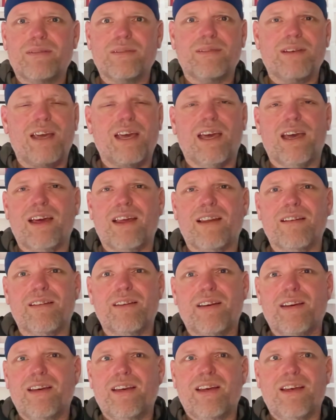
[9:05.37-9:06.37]
And
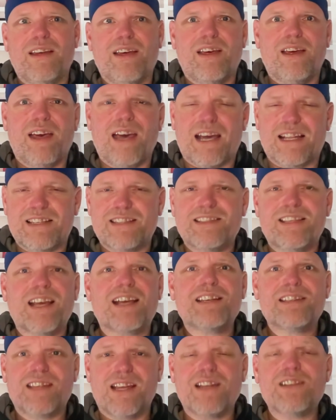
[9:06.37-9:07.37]
at
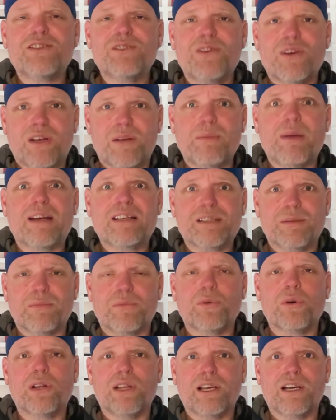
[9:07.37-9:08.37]
6 cents, you can make some
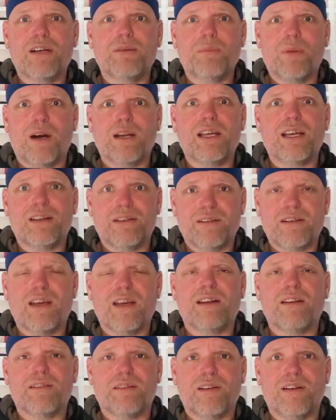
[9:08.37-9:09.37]
really good money
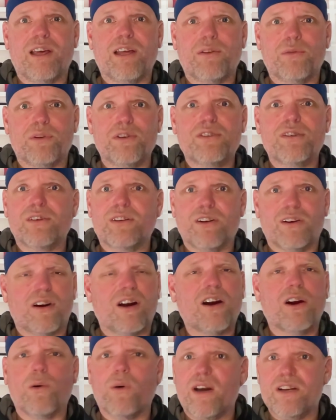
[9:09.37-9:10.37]
and return your
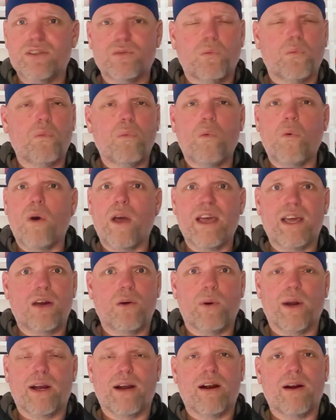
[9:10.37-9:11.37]
ROI is way
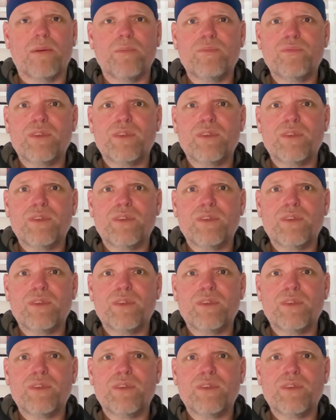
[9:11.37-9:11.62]
quicker.